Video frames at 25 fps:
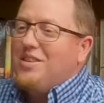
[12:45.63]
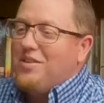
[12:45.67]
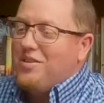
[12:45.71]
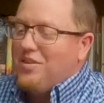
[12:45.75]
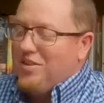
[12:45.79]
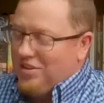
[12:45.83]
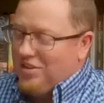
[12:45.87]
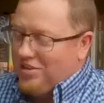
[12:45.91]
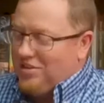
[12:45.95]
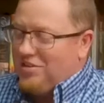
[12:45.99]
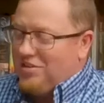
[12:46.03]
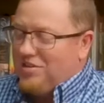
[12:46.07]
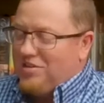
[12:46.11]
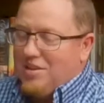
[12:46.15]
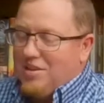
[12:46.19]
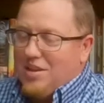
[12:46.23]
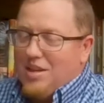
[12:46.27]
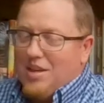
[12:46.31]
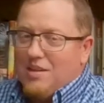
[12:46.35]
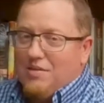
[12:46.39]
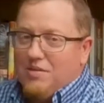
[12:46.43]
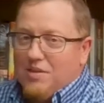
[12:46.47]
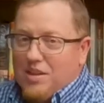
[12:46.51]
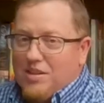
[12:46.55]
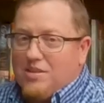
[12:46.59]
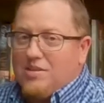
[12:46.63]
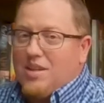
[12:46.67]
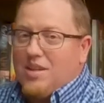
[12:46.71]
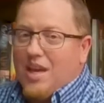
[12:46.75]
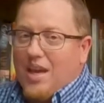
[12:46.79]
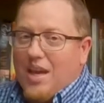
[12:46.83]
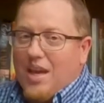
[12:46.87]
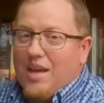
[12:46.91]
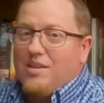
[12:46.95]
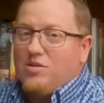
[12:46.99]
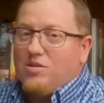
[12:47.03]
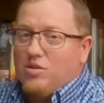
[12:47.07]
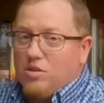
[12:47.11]
this
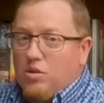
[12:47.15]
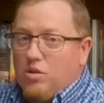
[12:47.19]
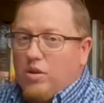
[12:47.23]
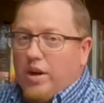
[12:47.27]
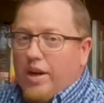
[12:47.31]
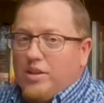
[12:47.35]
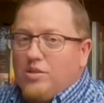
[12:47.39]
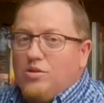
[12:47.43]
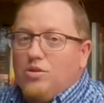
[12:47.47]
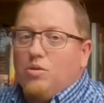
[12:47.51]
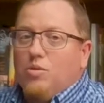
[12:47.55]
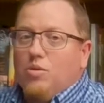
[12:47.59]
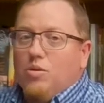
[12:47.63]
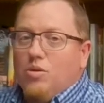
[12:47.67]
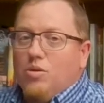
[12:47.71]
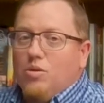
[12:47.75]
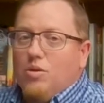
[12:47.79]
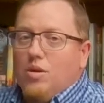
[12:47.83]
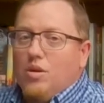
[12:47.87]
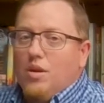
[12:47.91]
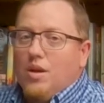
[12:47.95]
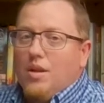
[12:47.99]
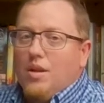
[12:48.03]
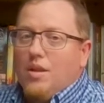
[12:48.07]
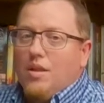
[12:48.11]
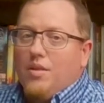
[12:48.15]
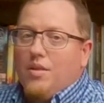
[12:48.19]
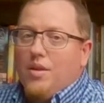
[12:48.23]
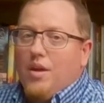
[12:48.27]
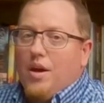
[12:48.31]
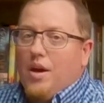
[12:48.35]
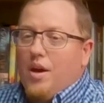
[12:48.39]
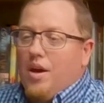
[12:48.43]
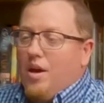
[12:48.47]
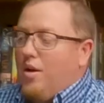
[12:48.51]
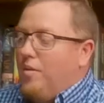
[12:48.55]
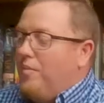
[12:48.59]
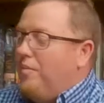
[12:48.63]
is a great tool.
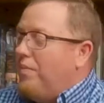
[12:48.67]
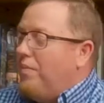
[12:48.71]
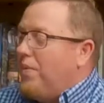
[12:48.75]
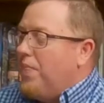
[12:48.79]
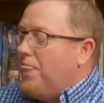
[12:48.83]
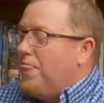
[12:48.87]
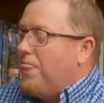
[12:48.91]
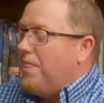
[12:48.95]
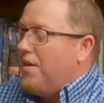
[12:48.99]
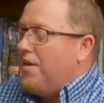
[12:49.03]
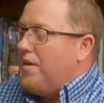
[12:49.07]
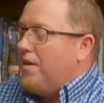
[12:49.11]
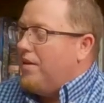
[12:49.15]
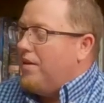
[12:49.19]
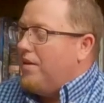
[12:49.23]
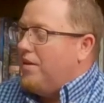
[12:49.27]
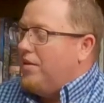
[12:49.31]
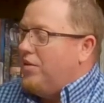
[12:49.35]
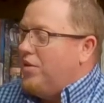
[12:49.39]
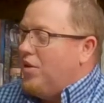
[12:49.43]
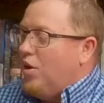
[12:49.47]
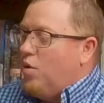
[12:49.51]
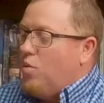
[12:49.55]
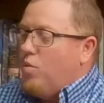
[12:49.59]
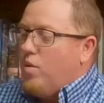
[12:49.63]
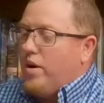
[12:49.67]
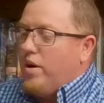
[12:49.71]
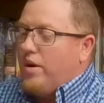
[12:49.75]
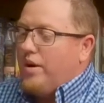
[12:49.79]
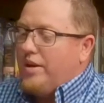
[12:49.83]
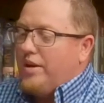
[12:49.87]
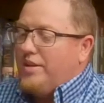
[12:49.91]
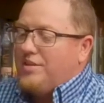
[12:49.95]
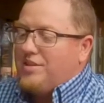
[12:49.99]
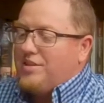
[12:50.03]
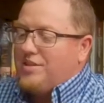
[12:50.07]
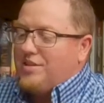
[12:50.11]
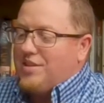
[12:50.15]
Nowhere
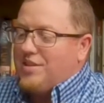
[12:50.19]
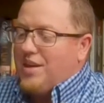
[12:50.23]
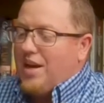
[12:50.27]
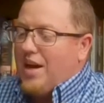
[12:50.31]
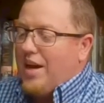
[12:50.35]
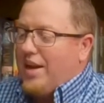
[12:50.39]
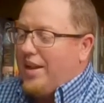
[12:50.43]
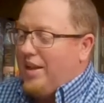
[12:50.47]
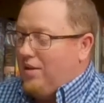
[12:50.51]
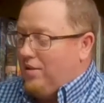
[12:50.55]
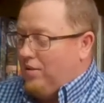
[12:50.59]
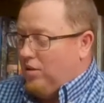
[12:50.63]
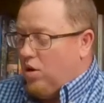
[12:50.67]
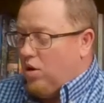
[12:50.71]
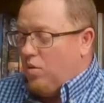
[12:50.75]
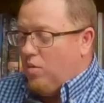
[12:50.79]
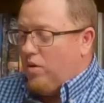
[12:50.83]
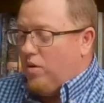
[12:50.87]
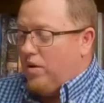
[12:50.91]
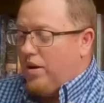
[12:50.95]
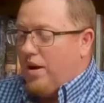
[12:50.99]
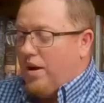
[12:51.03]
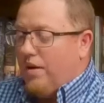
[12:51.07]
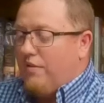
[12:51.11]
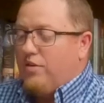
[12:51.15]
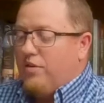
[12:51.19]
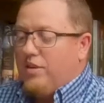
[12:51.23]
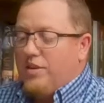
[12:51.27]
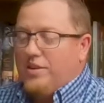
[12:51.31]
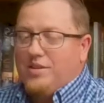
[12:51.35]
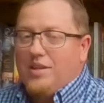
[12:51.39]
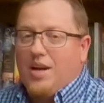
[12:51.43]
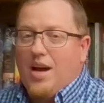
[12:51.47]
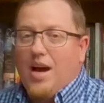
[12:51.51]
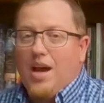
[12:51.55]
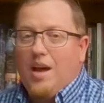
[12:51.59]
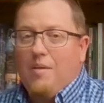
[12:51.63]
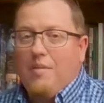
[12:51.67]
in society, nowhere ever in
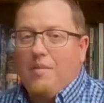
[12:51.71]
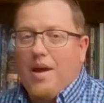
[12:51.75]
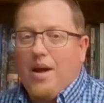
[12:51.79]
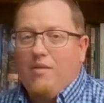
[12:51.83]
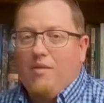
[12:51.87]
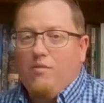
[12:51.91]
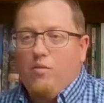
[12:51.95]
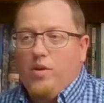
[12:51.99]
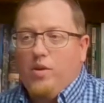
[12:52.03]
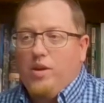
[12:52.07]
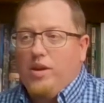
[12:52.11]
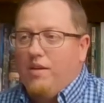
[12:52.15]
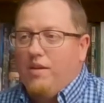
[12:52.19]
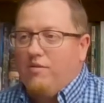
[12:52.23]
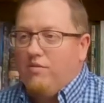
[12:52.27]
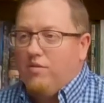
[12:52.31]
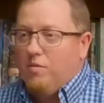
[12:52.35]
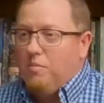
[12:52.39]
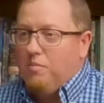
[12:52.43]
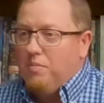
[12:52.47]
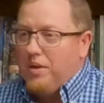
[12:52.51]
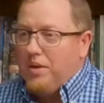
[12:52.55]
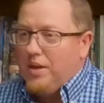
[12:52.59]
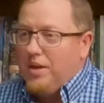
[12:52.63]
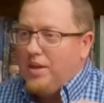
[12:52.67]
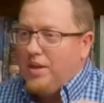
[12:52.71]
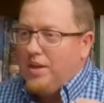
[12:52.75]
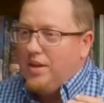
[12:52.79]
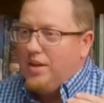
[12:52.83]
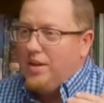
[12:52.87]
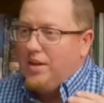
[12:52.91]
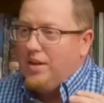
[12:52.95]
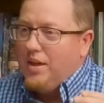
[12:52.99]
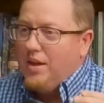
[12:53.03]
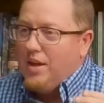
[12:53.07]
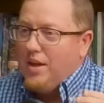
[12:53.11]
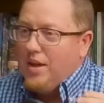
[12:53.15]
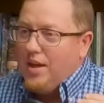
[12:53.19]
time have we ever
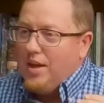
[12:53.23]
been